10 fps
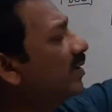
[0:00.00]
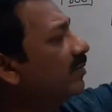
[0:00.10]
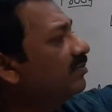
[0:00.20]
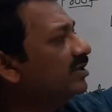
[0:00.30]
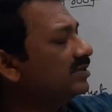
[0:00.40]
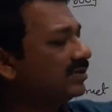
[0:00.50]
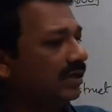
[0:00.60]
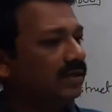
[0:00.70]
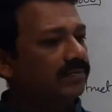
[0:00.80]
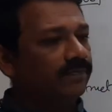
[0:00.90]
by empty
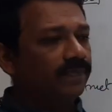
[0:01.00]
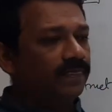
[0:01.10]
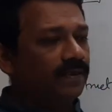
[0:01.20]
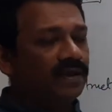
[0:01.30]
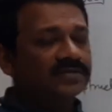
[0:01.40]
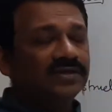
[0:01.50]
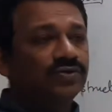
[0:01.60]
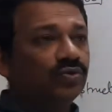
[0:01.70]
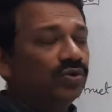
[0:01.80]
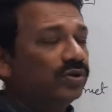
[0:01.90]
stack. As I
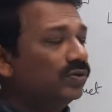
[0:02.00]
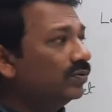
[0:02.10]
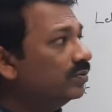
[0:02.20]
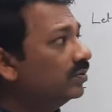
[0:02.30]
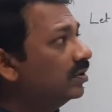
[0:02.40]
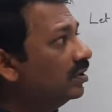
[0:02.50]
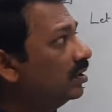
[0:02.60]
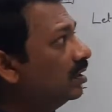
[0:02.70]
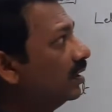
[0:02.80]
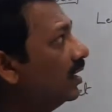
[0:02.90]
told you,
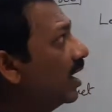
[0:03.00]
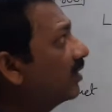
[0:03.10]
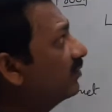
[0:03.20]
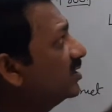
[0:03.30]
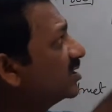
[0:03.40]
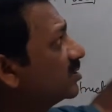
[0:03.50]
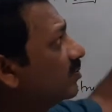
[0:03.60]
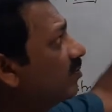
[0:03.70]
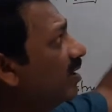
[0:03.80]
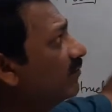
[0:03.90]
language
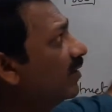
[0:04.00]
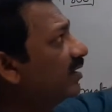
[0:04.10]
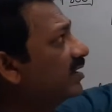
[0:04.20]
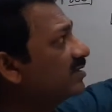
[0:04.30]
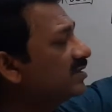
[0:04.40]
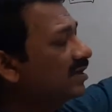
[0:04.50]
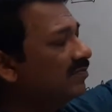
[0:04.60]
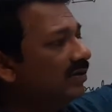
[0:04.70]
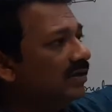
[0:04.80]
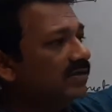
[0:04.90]
accepted by final
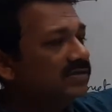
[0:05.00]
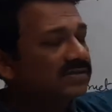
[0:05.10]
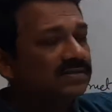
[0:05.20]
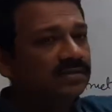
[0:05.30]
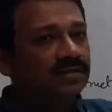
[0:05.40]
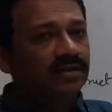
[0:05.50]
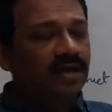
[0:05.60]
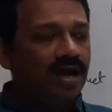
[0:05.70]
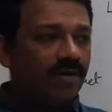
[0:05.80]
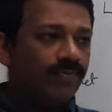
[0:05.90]
state means
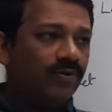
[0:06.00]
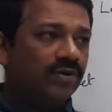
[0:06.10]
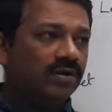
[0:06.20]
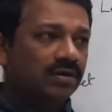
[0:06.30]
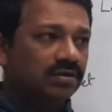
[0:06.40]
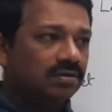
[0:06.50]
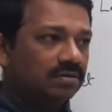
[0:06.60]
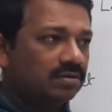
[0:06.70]
upon